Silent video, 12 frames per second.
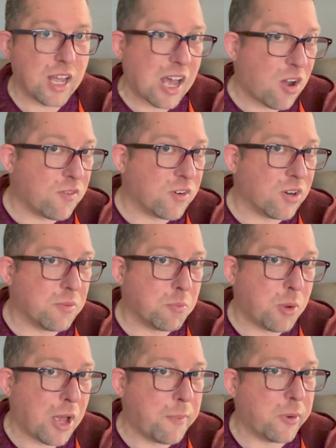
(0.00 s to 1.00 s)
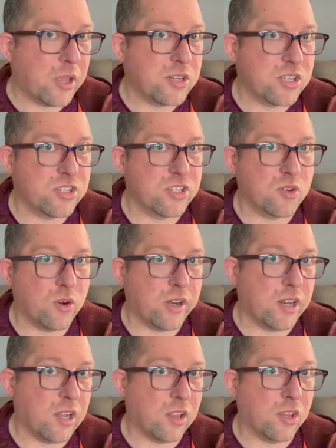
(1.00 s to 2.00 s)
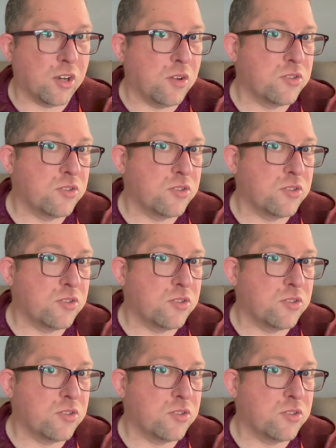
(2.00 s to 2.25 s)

However, population is just growing a little